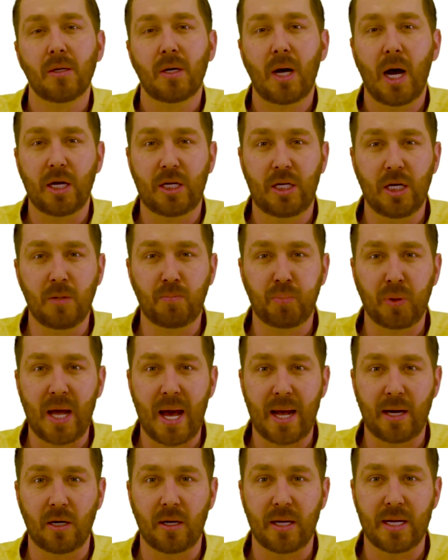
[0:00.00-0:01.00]
A good
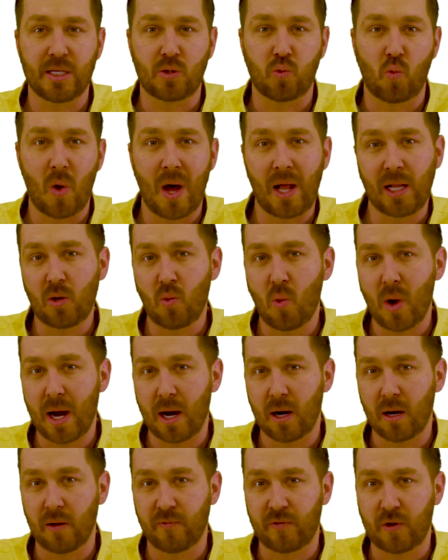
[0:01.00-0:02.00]
planner is well
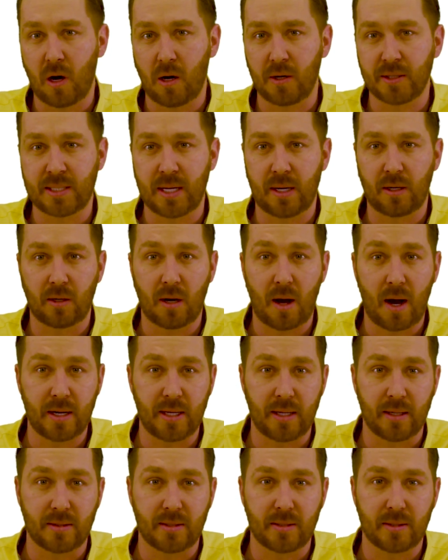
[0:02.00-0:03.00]
aware of call center
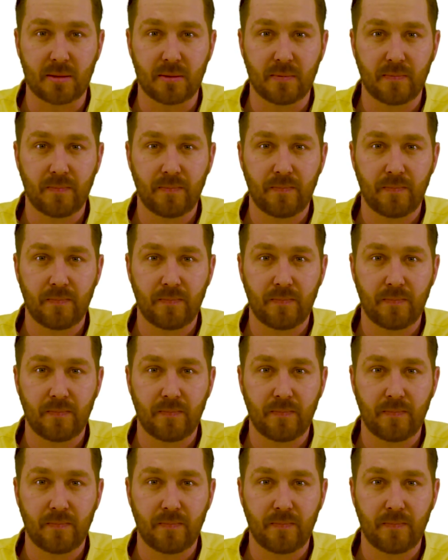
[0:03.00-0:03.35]
audience,